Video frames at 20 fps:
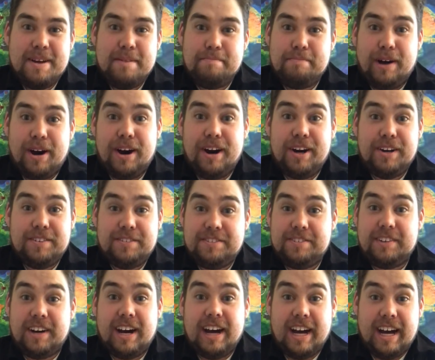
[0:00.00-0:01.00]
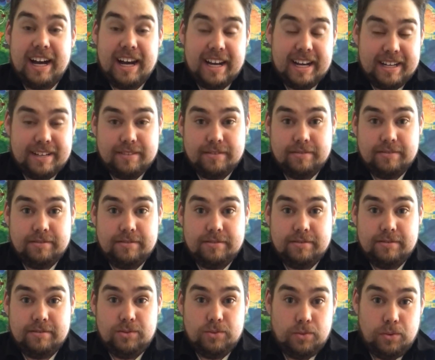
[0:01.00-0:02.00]
Part 5.
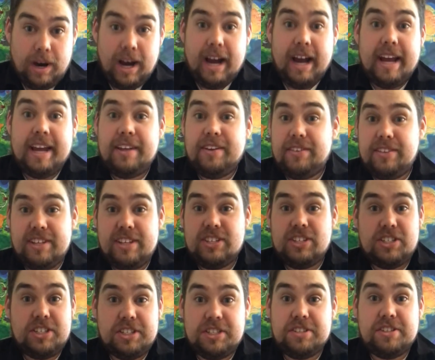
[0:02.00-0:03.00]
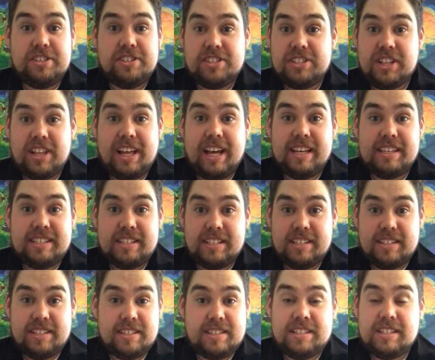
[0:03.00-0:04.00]
Why are these children's
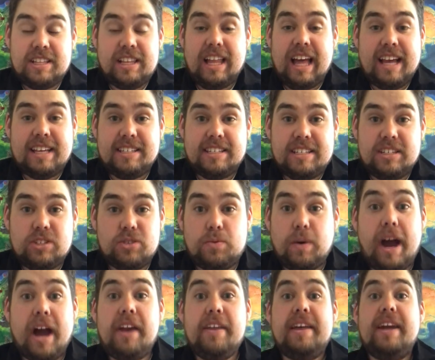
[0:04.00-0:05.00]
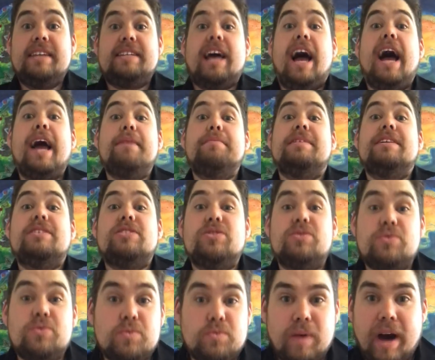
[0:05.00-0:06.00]
classics classics? Why are they
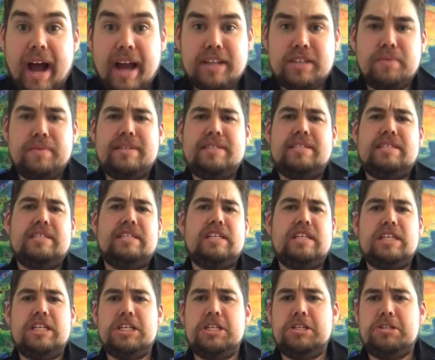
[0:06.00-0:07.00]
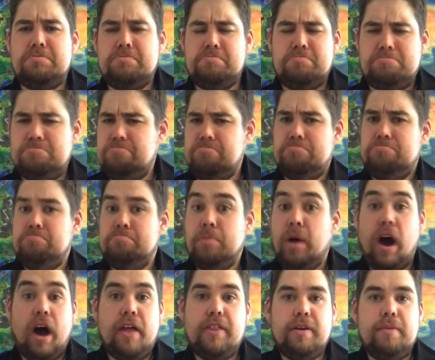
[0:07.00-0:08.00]
timeless? Why do we see
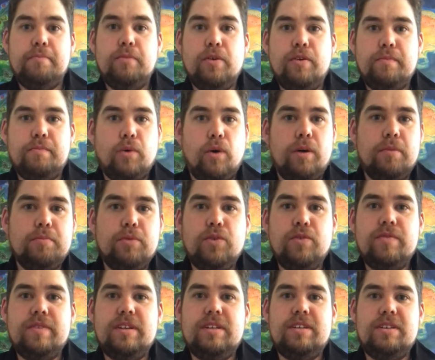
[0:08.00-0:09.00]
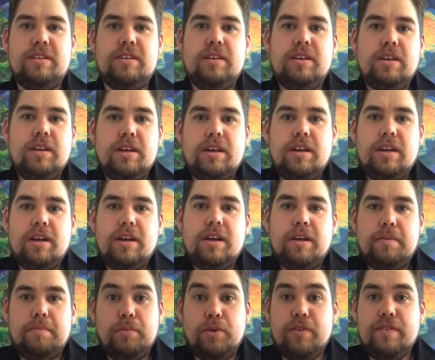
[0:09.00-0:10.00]
more
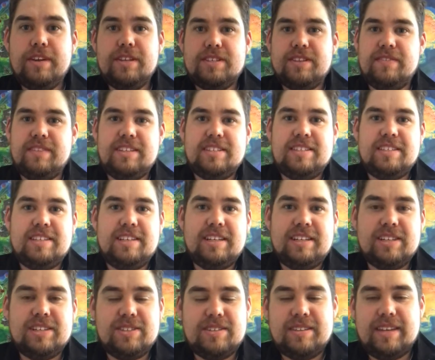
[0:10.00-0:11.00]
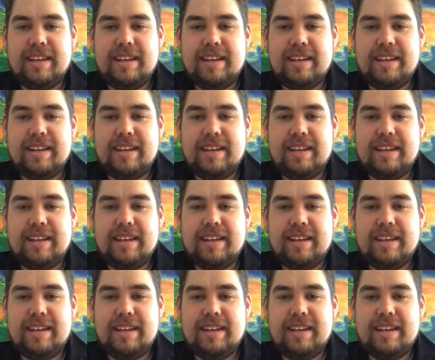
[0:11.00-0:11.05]
movies of these things?